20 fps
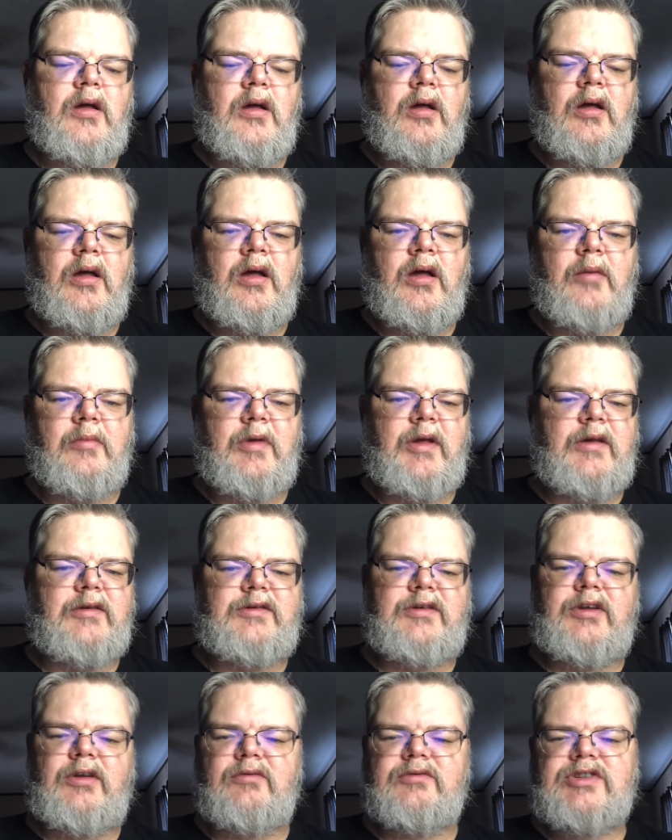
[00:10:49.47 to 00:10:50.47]

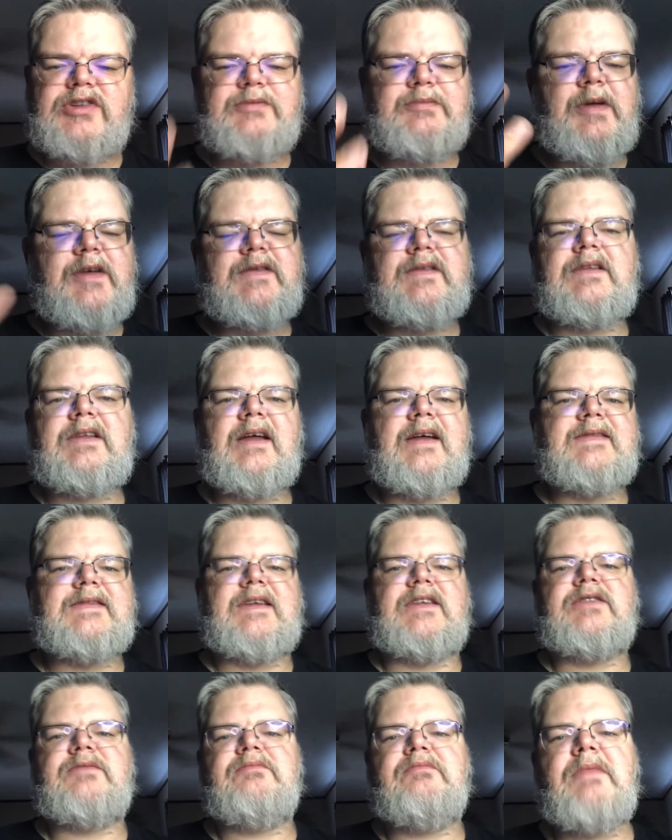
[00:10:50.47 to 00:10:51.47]
And just basically, like I
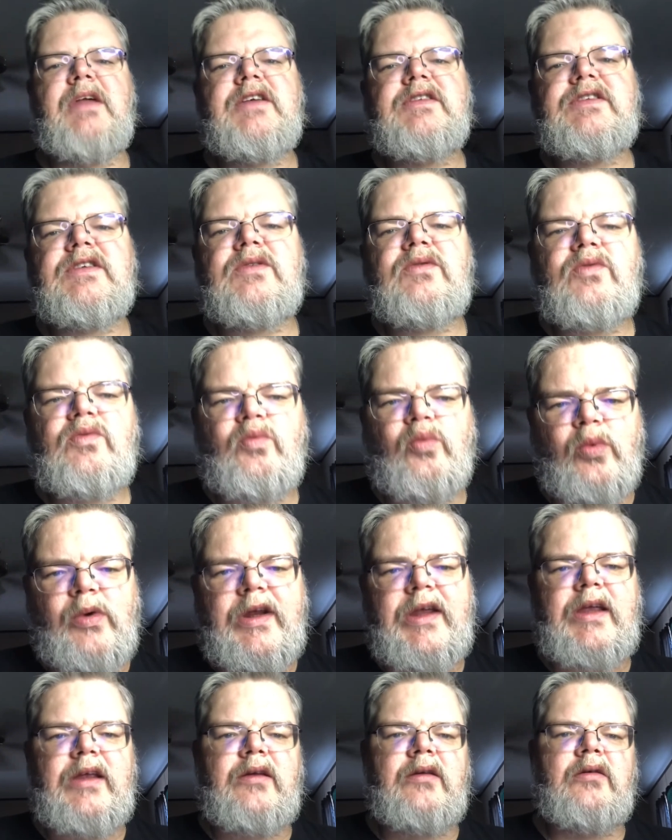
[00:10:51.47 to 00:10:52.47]
said, make sure you
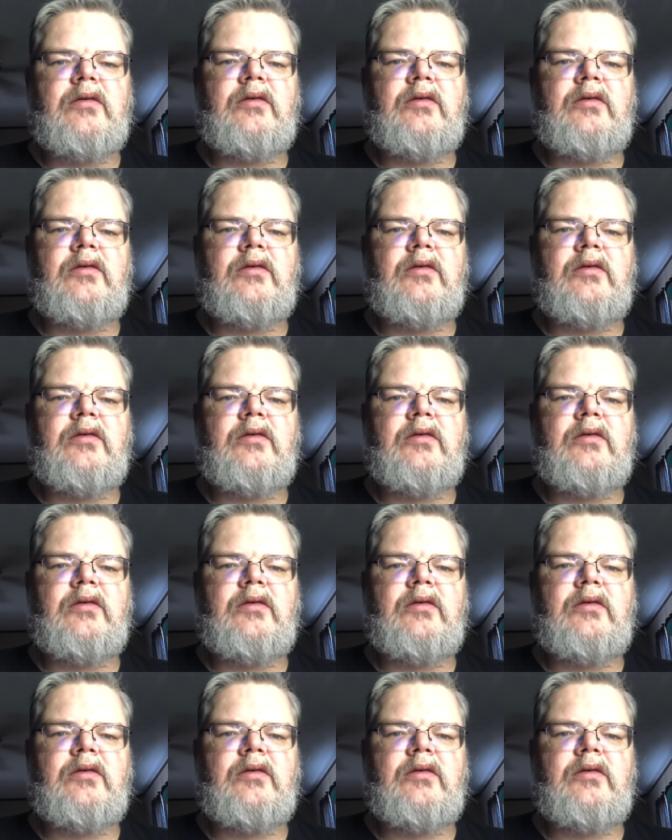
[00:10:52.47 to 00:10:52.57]
read